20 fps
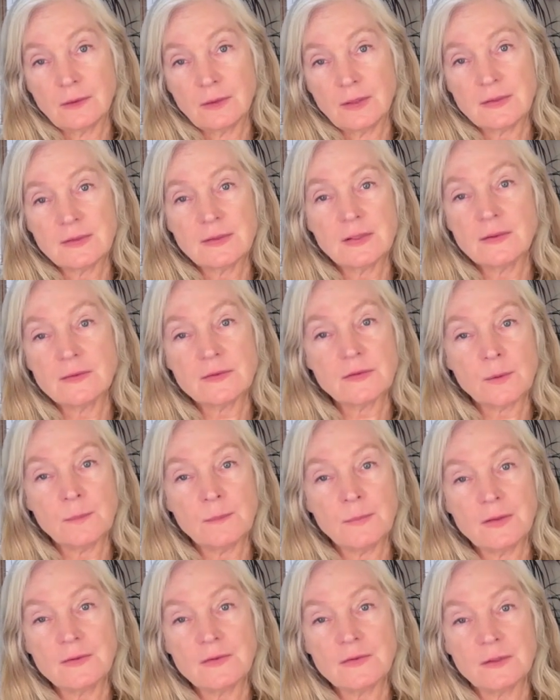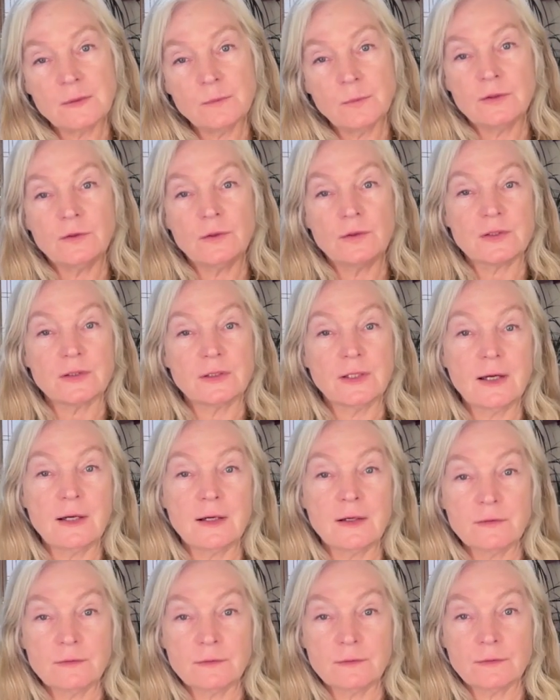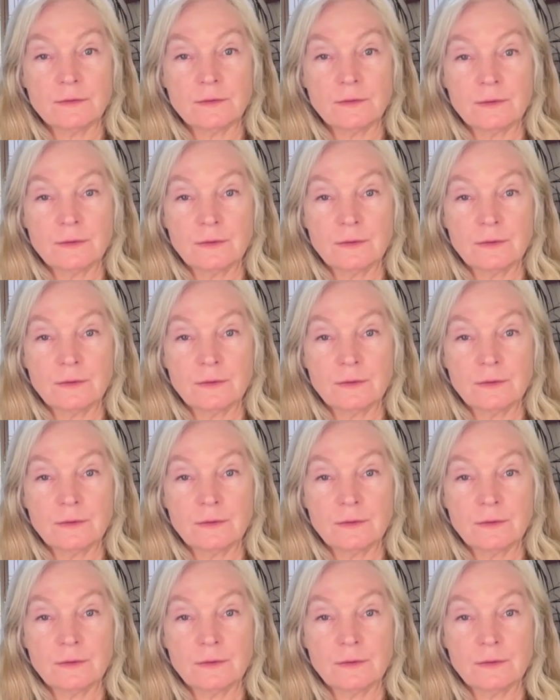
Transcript: It's not so messy when there's love.